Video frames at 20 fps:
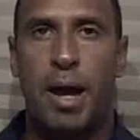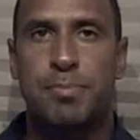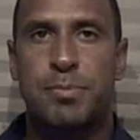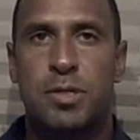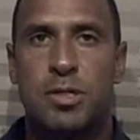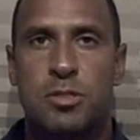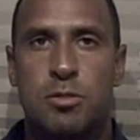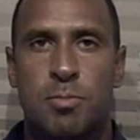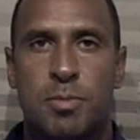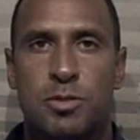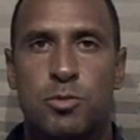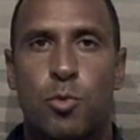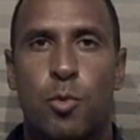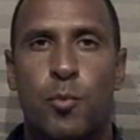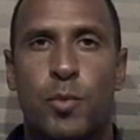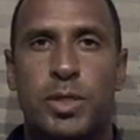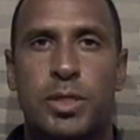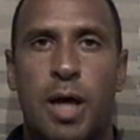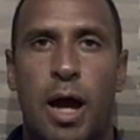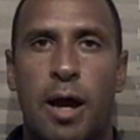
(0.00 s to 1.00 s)
Baptism is
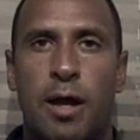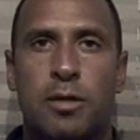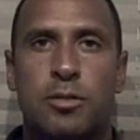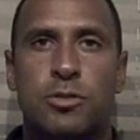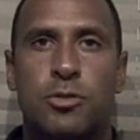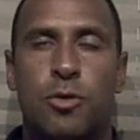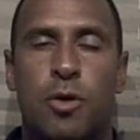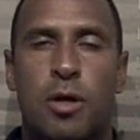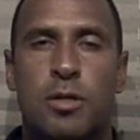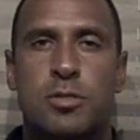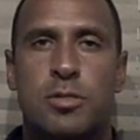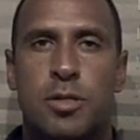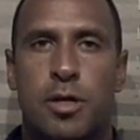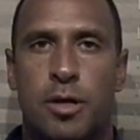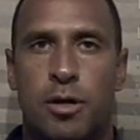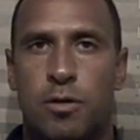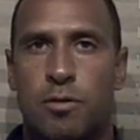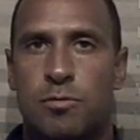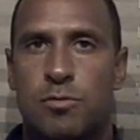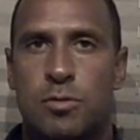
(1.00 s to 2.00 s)
when we die unto
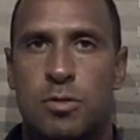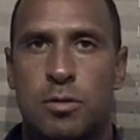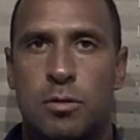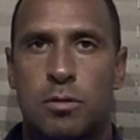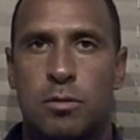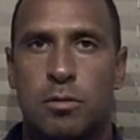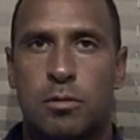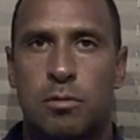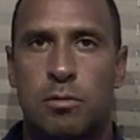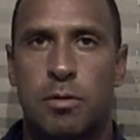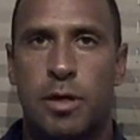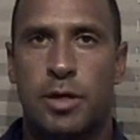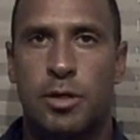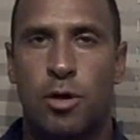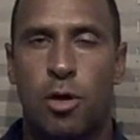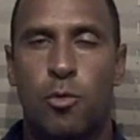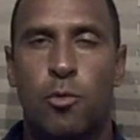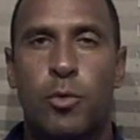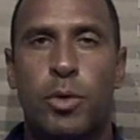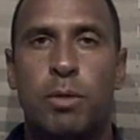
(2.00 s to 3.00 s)
ourselves
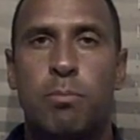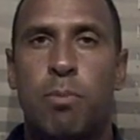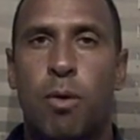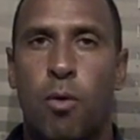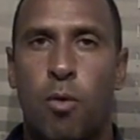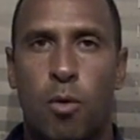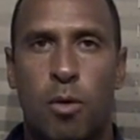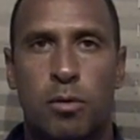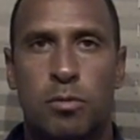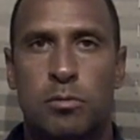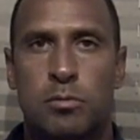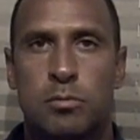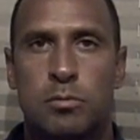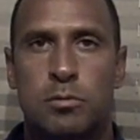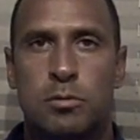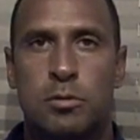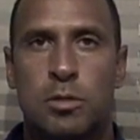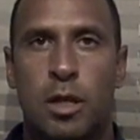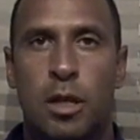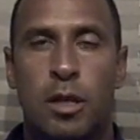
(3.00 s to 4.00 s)
and are reborn
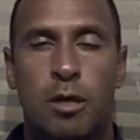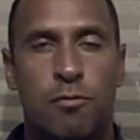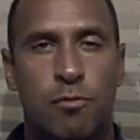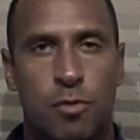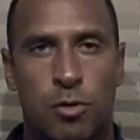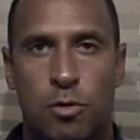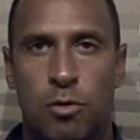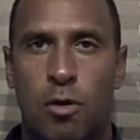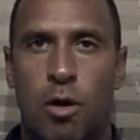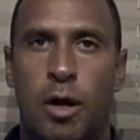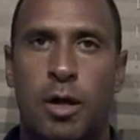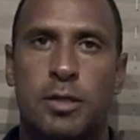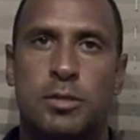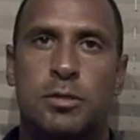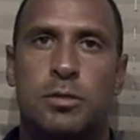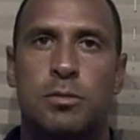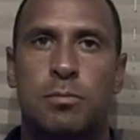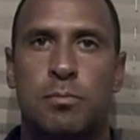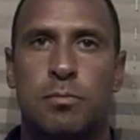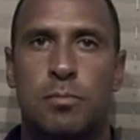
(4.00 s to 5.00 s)
to live for
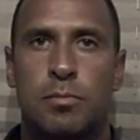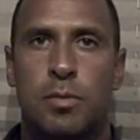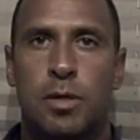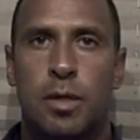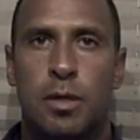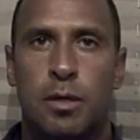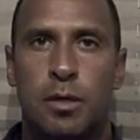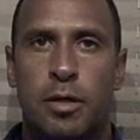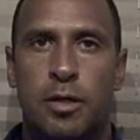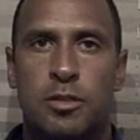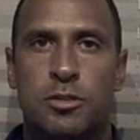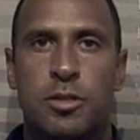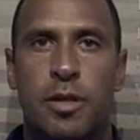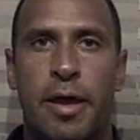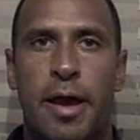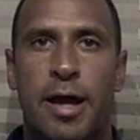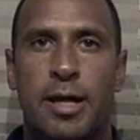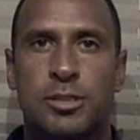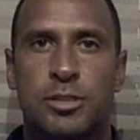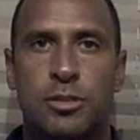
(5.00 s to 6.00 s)
Christ. It
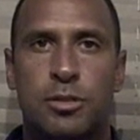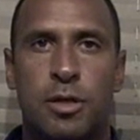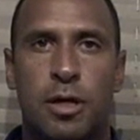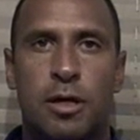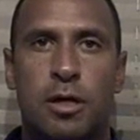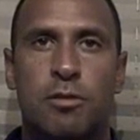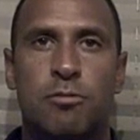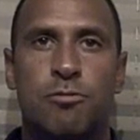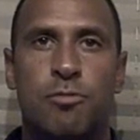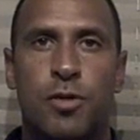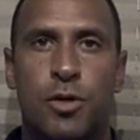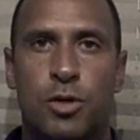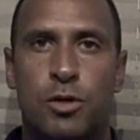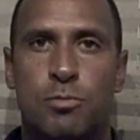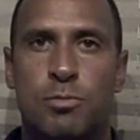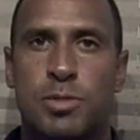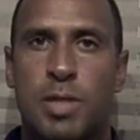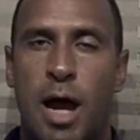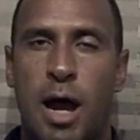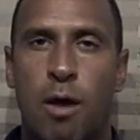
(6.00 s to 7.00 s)
is an action that
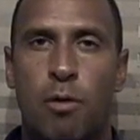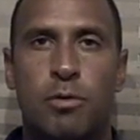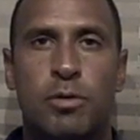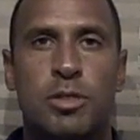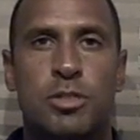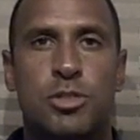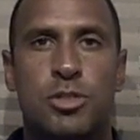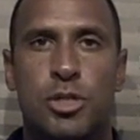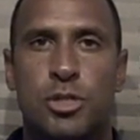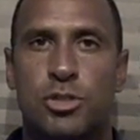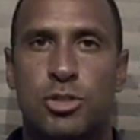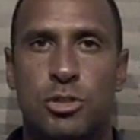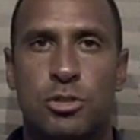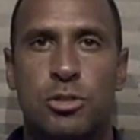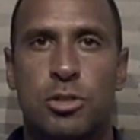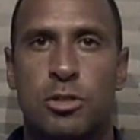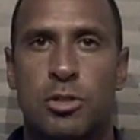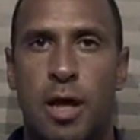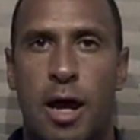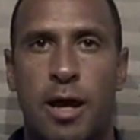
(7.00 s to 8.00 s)
confirms our
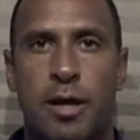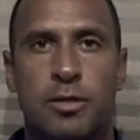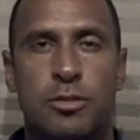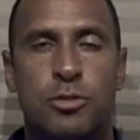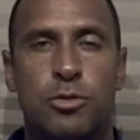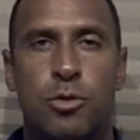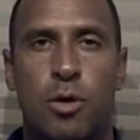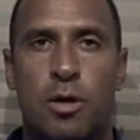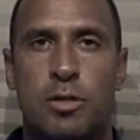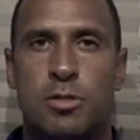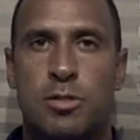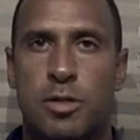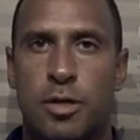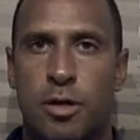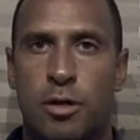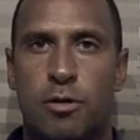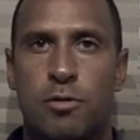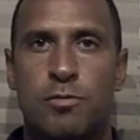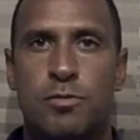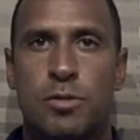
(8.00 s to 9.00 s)
decision to die unto
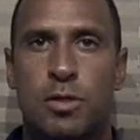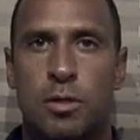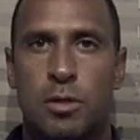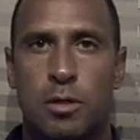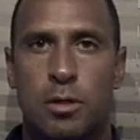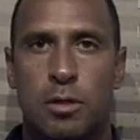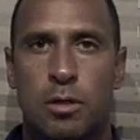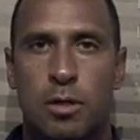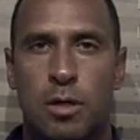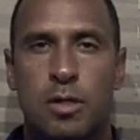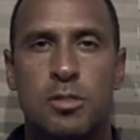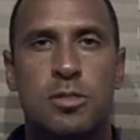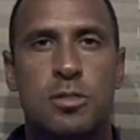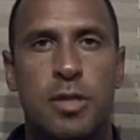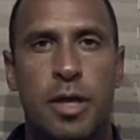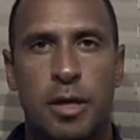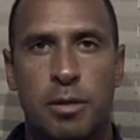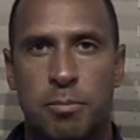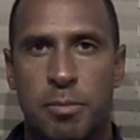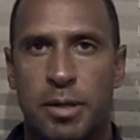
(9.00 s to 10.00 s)
ourselves, a
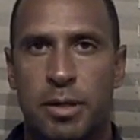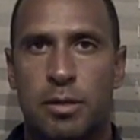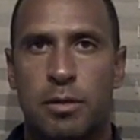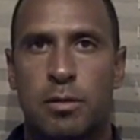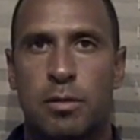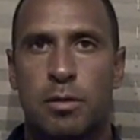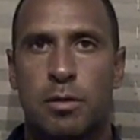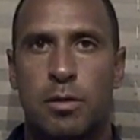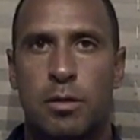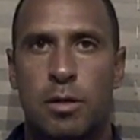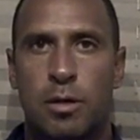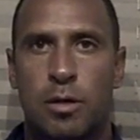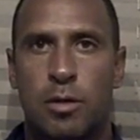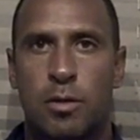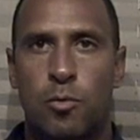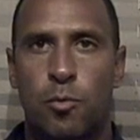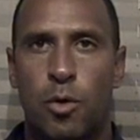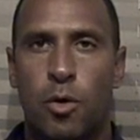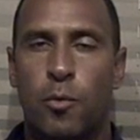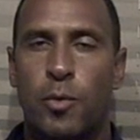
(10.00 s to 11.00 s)
statement
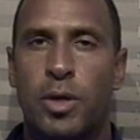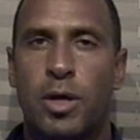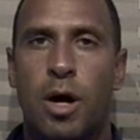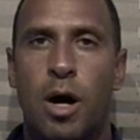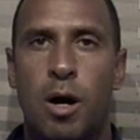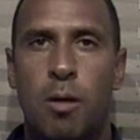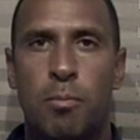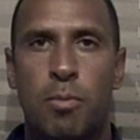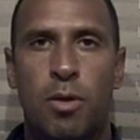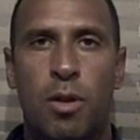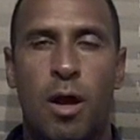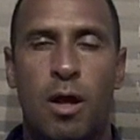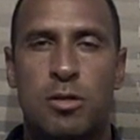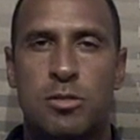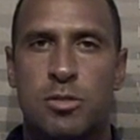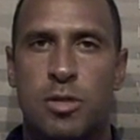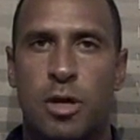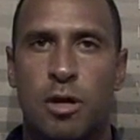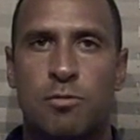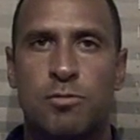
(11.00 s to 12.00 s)
where we humble
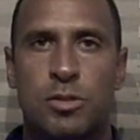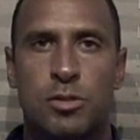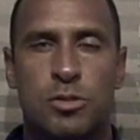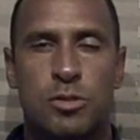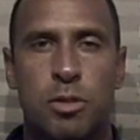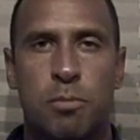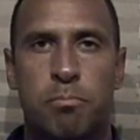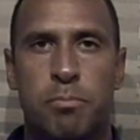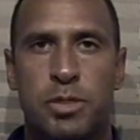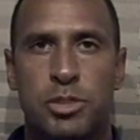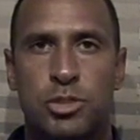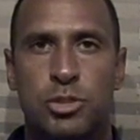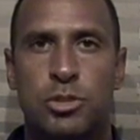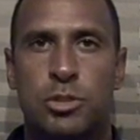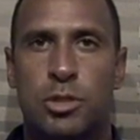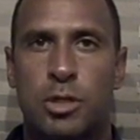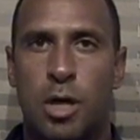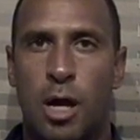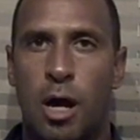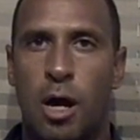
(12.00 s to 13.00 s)
ourselves in
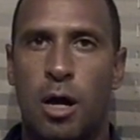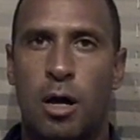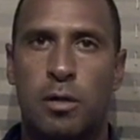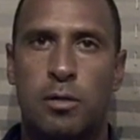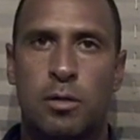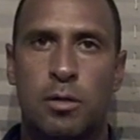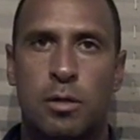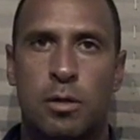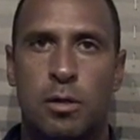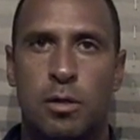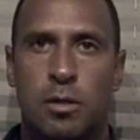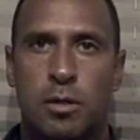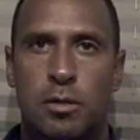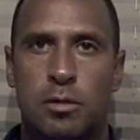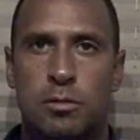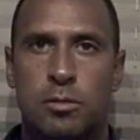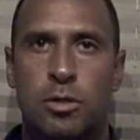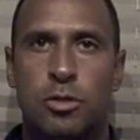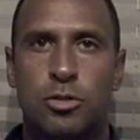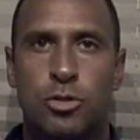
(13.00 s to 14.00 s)
submission to God
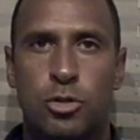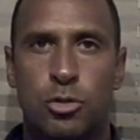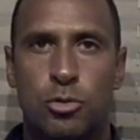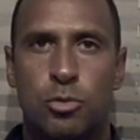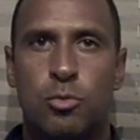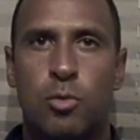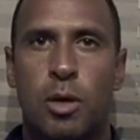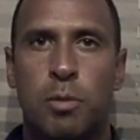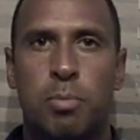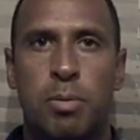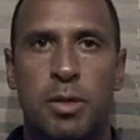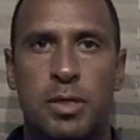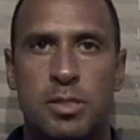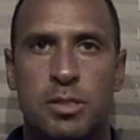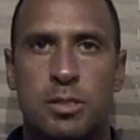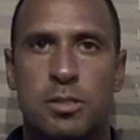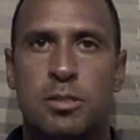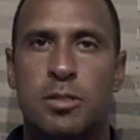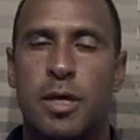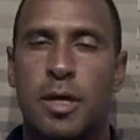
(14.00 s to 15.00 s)
to do what
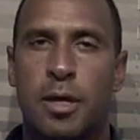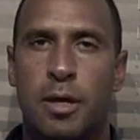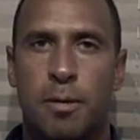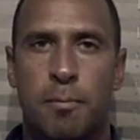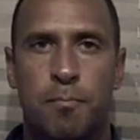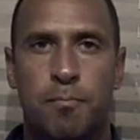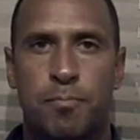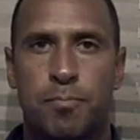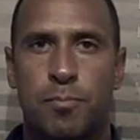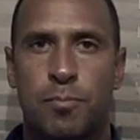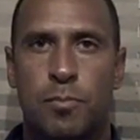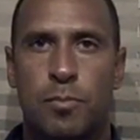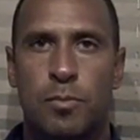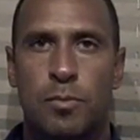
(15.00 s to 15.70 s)
pleases Him.